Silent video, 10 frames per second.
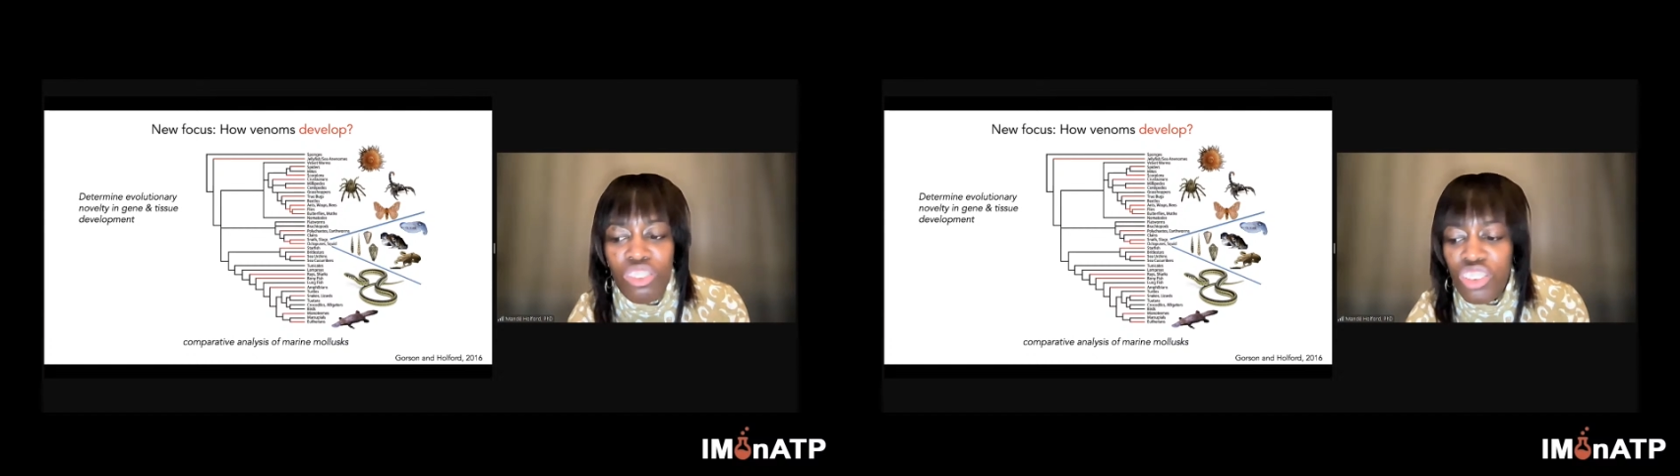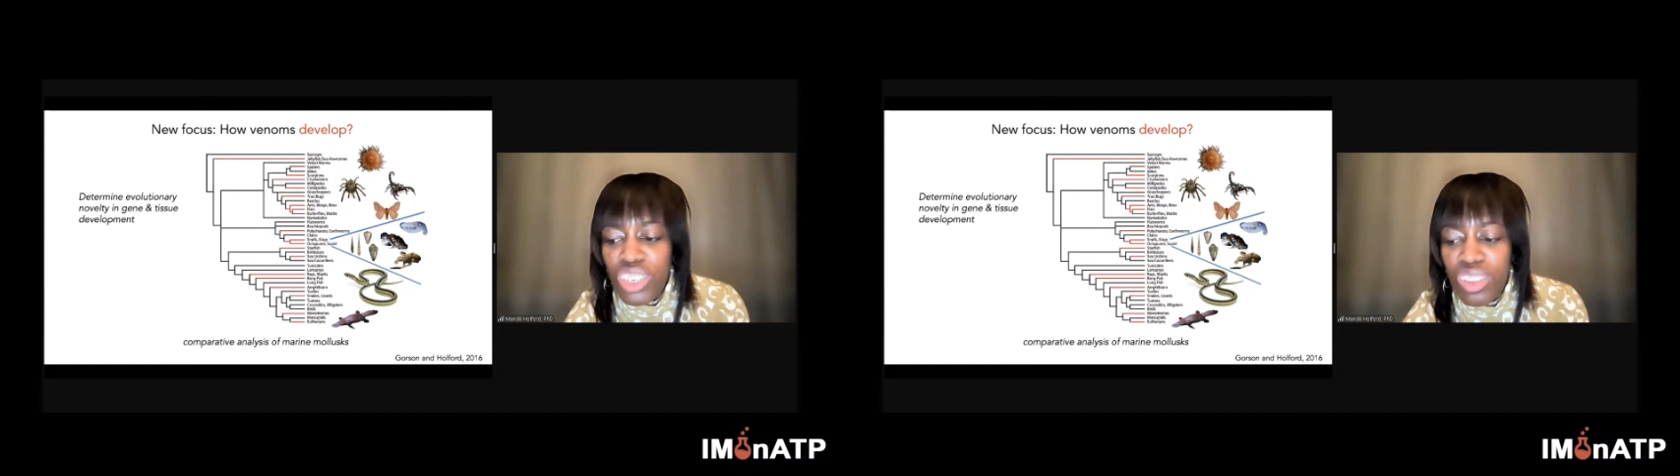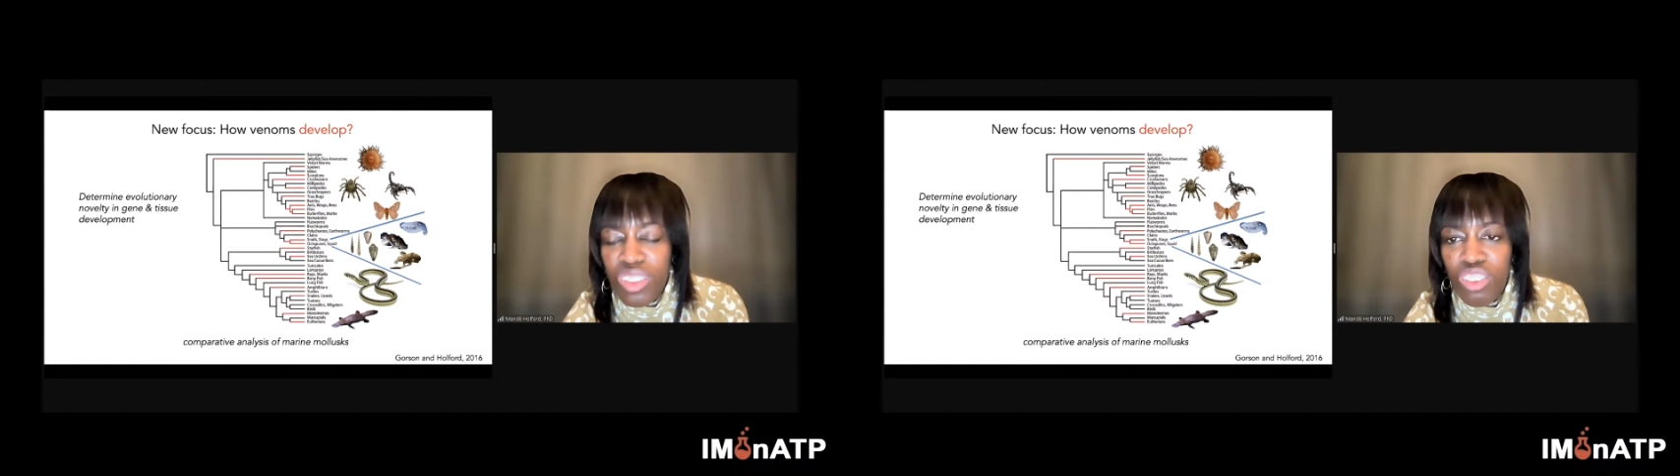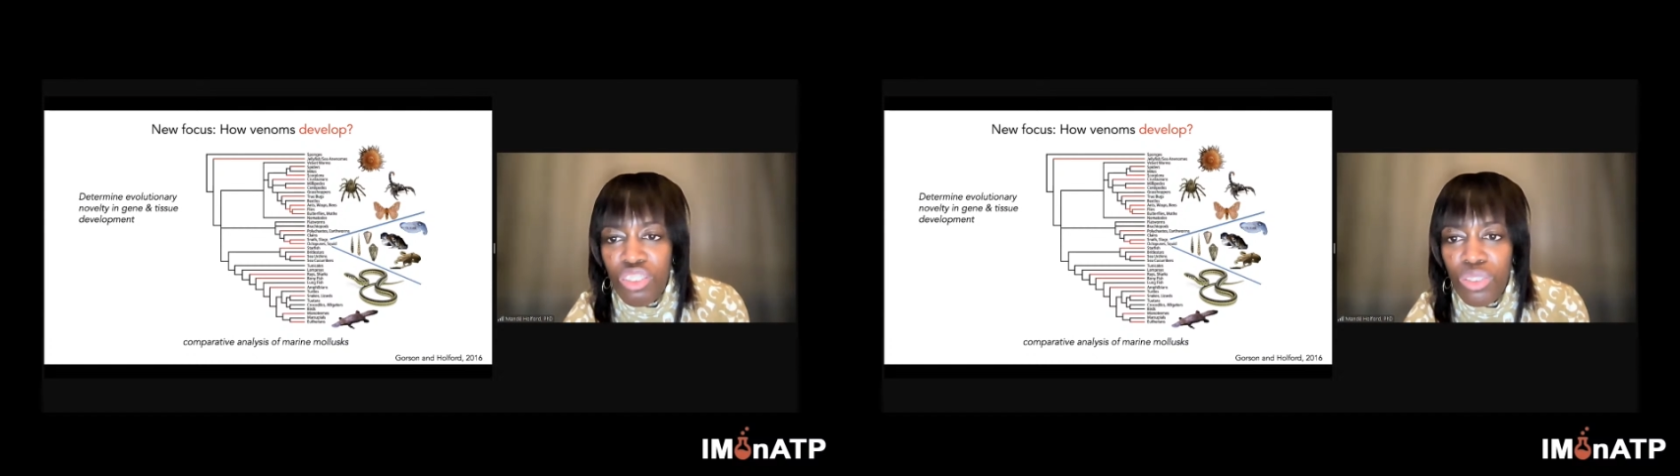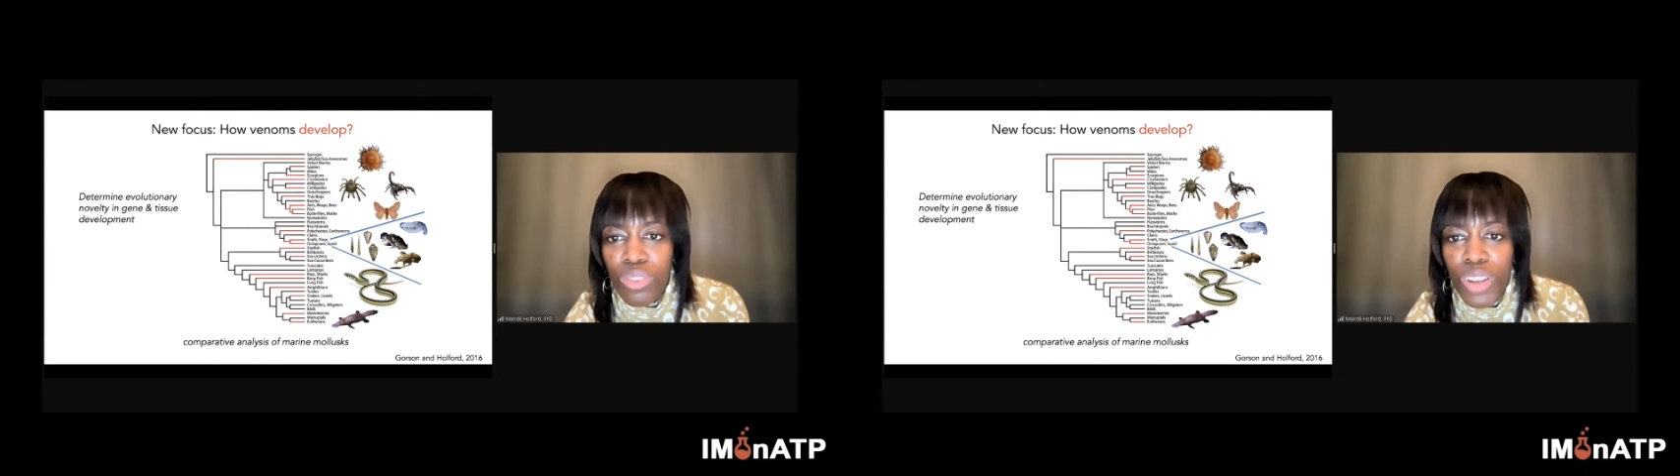in gene and
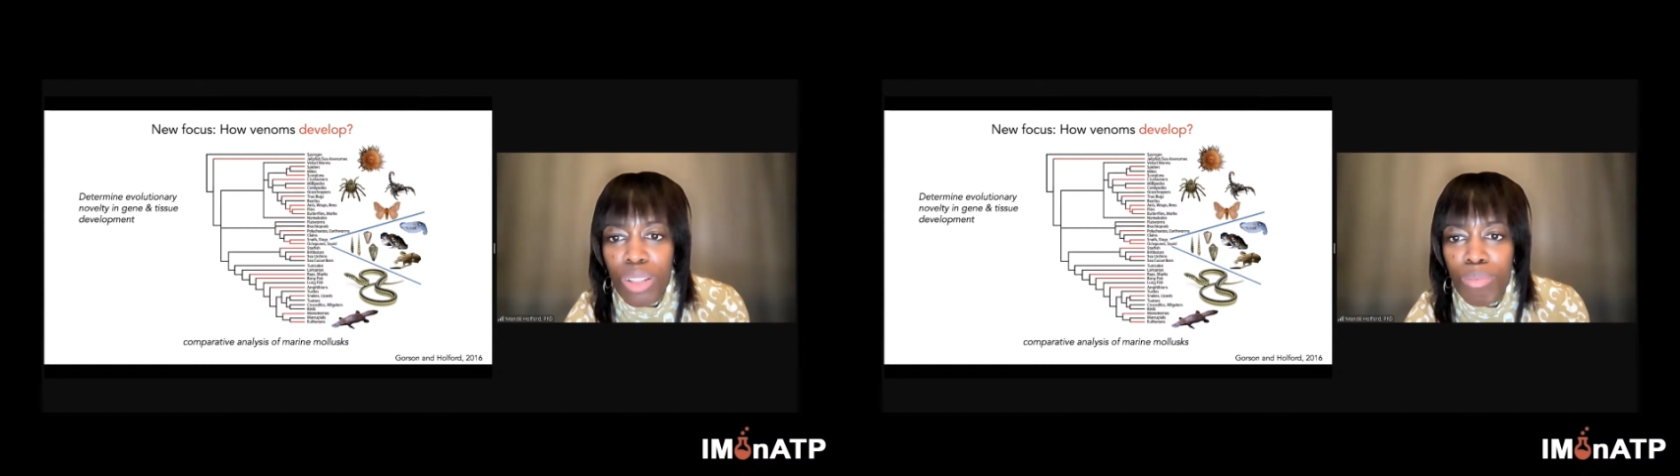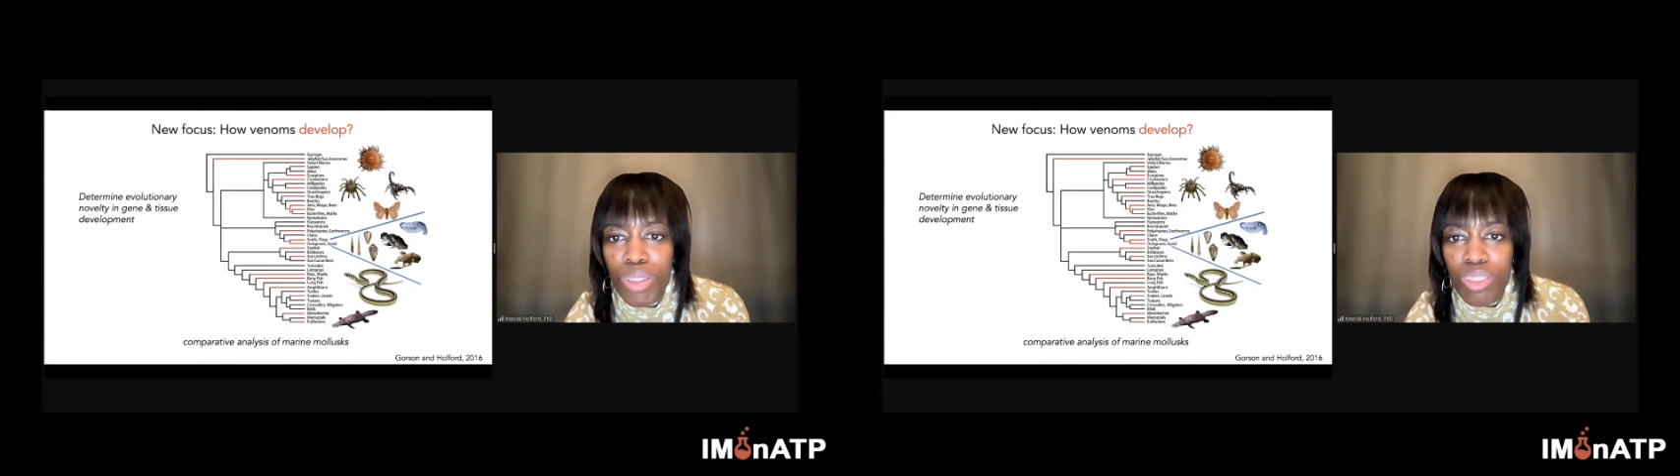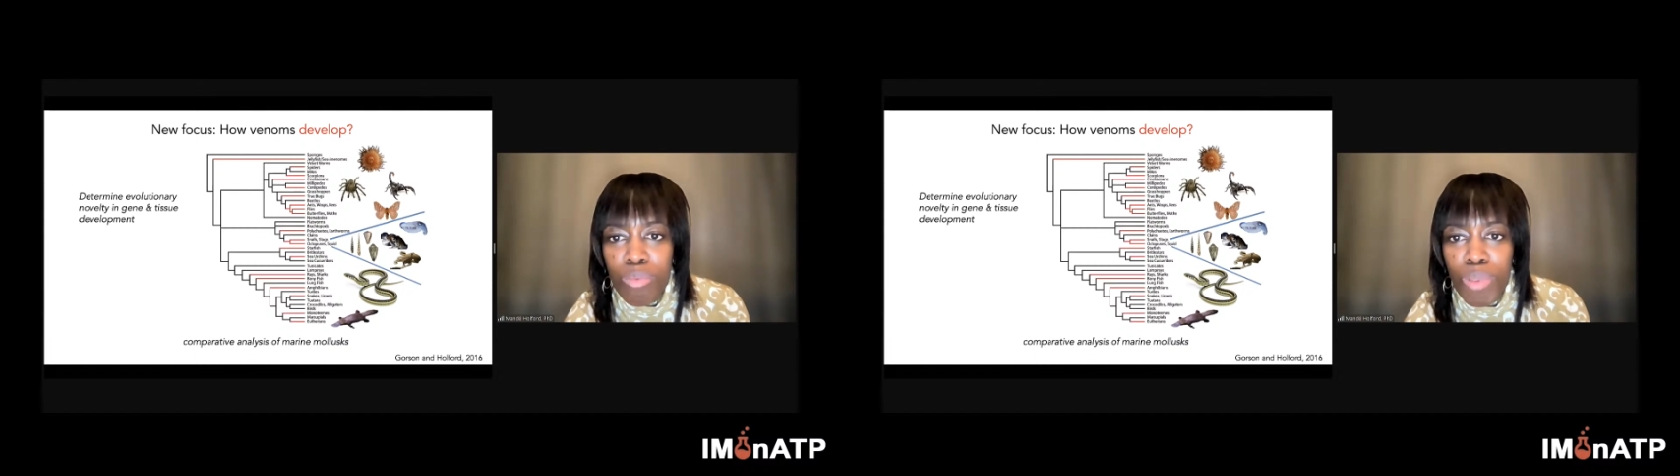tissue development,